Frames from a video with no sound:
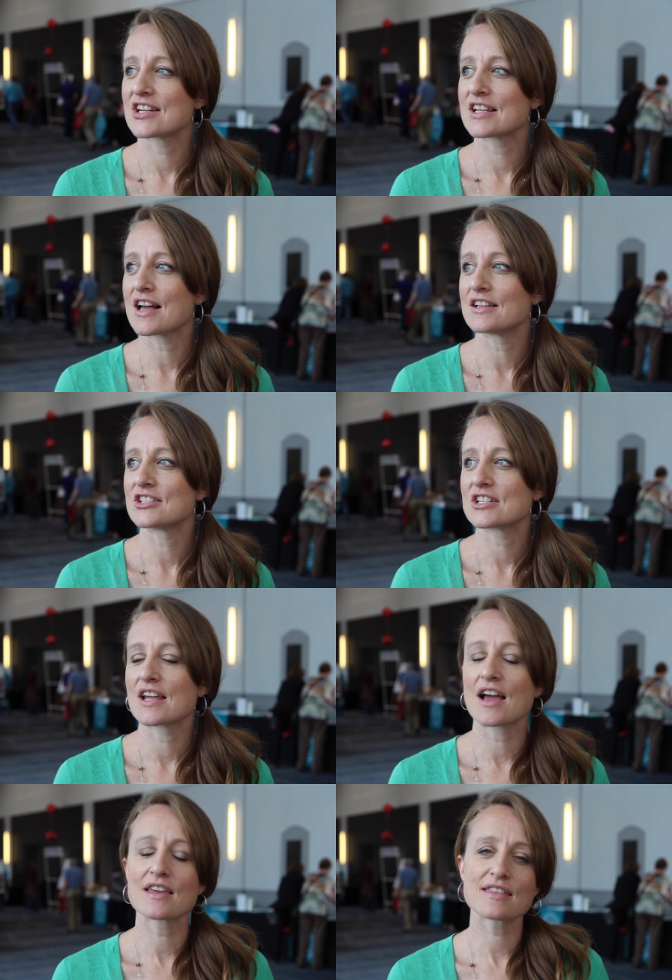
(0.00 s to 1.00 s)

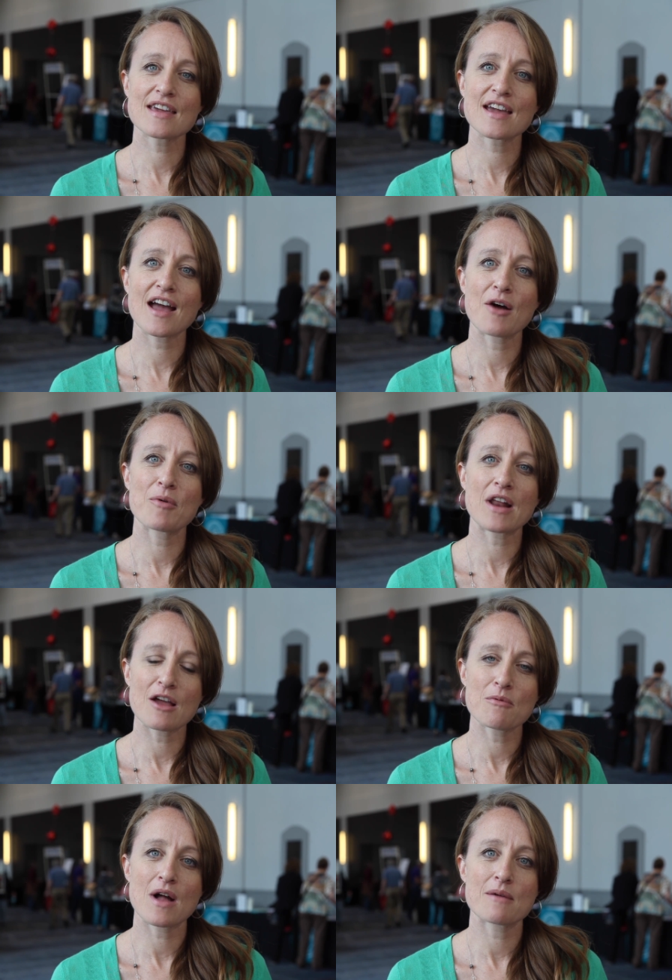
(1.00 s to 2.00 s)
genealogy, I think what
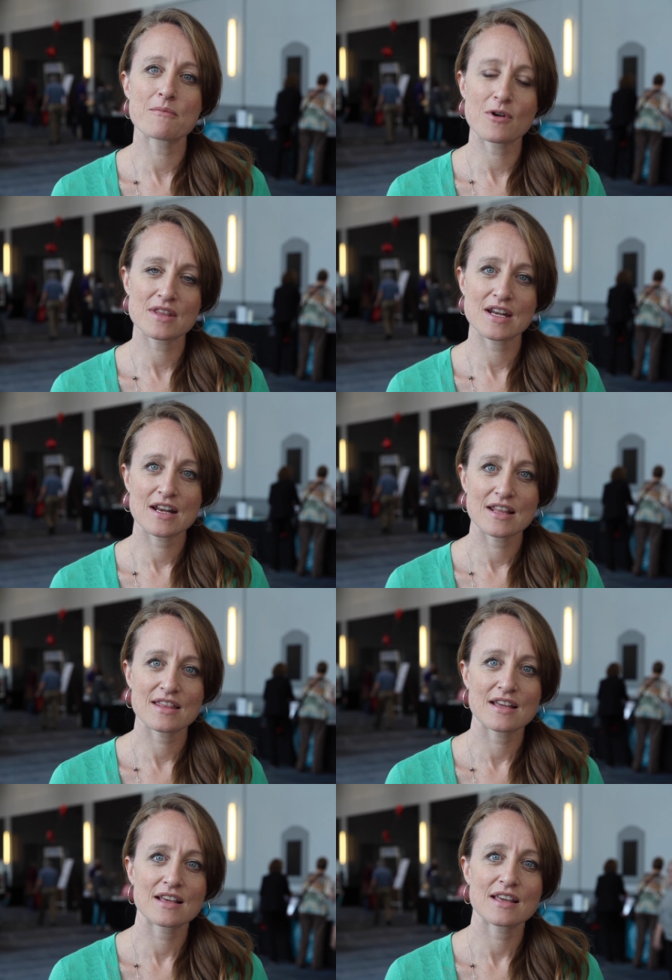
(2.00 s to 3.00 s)
I want more than
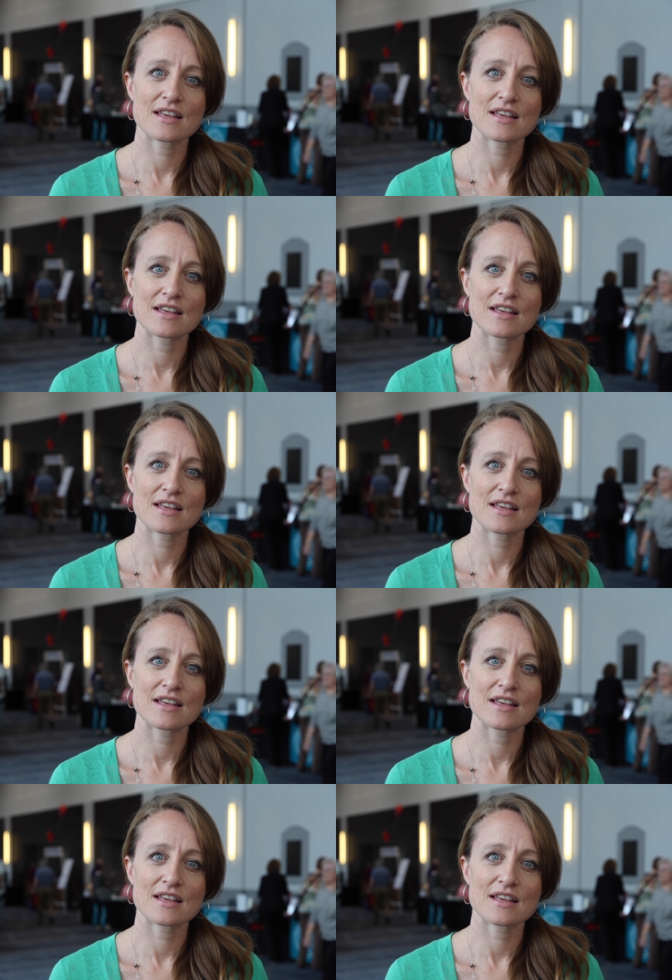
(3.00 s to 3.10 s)
anything